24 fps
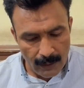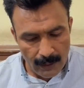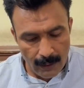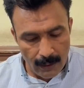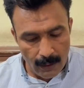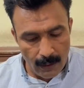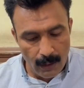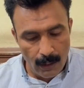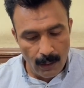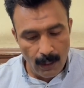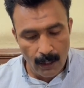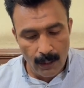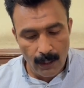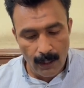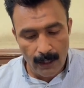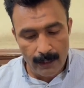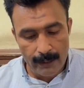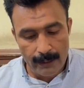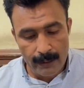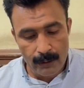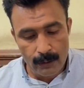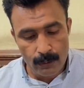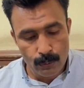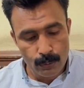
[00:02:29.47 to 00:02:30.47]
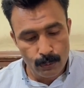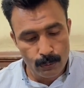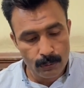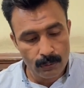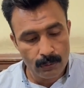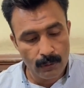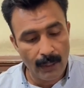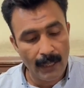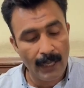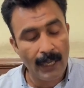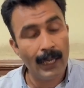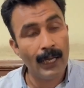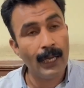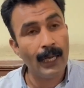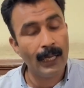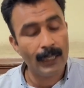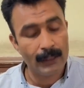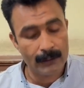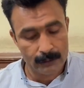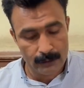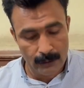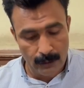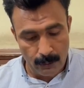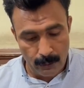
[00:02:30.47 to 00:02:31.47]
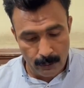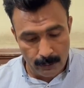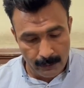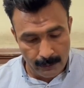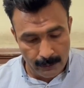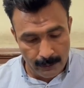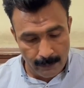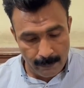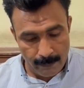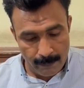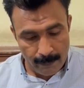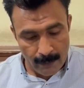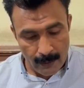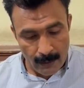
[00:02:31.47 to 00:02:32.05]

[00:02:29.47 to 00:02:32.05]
According to Anzalotti,